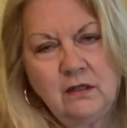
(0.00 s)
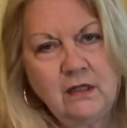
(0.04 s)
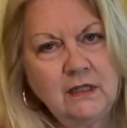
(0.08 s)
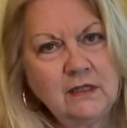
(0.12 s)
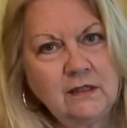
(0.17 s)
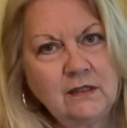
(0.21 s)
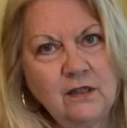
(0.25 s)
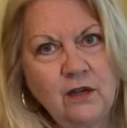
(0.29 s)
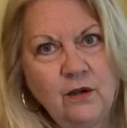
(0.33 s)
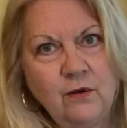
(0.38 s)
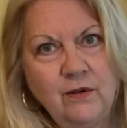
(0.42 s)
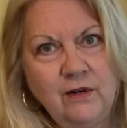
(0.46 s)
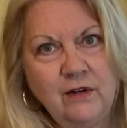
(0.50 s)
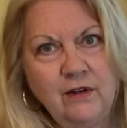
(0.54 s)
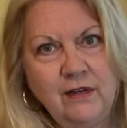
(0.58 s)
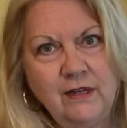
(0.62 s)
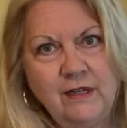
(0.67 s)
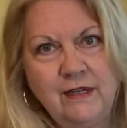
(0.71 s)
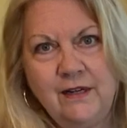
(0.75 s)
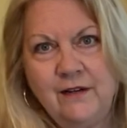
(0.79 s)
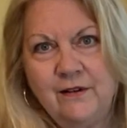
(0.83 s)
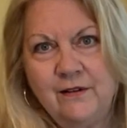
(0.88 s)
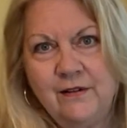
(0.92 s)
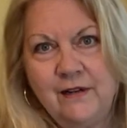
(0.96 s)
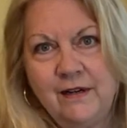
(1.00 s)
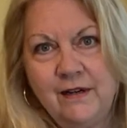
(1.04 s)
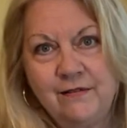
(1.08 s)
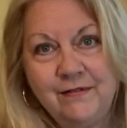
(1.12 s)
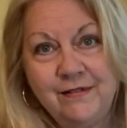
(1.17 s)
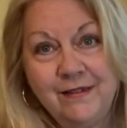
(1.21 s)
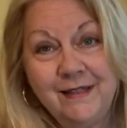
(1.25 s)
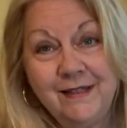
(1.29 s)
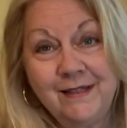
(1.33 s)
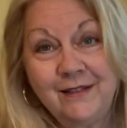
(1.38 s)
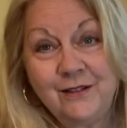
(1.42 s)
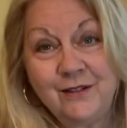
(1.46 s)
that's going on here that I
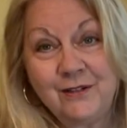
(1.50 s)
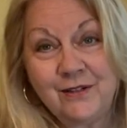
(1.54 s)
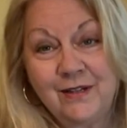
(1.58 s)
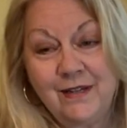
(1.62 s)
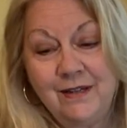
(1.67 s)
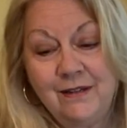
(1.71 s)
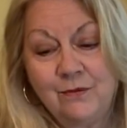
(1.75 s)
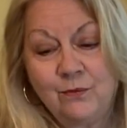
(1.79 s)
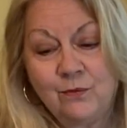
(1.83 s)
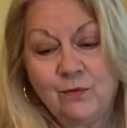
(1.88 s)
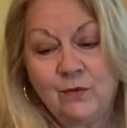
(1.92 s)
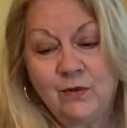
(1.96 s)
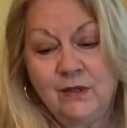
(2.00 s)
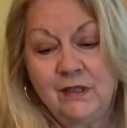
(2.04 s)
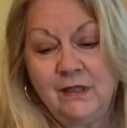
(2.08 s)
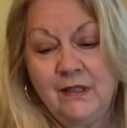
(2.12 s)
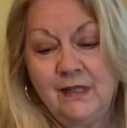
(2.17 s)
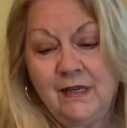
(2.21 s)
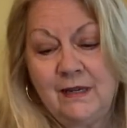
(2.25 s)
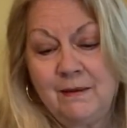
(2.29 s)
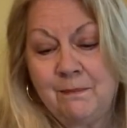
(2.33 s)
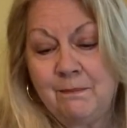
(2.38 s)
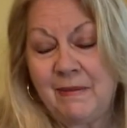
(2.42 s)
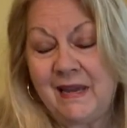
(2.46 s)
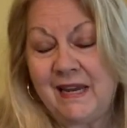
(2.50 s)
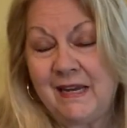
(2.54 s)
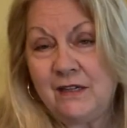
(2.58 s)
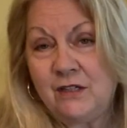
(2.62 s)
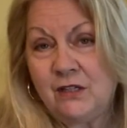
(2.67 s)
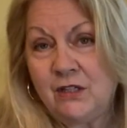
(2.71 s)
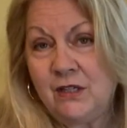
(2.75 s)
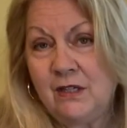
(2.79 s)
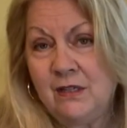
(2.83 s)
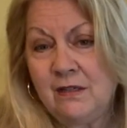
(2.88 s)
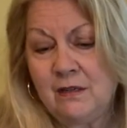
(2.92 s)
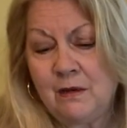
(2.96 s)
feel like you're getting really
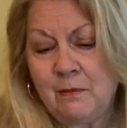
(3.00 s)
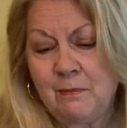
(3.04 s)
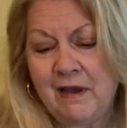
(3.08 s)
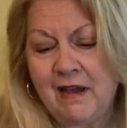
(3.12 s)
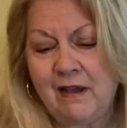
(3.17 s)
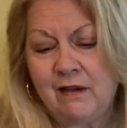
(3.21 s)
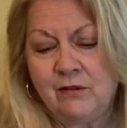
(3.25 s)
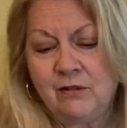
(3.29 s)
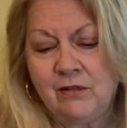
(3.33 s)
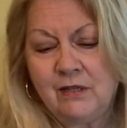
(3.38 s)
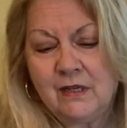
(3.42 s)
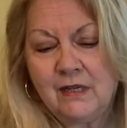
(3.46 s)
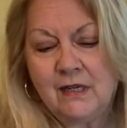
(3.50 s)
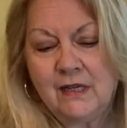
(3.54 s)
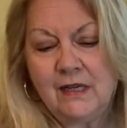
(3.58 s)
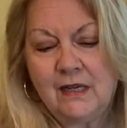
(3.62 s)
impatient about.